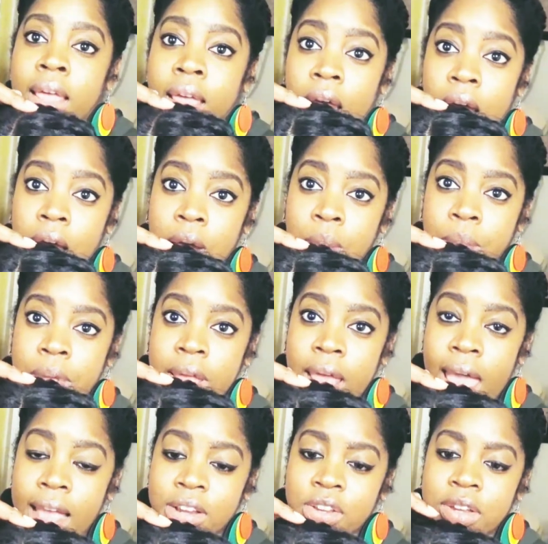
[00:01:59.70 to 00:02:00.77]

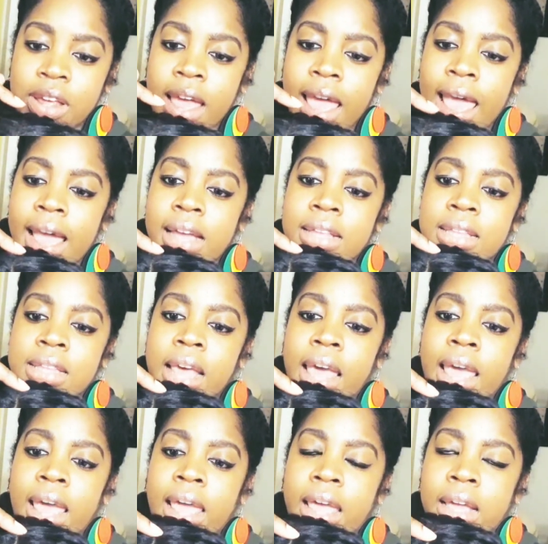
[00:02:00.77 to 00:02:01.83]
It actually has
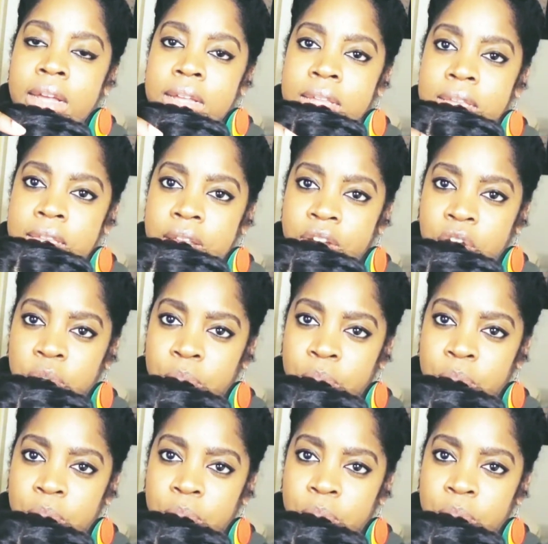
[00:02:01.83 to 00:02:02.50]
a center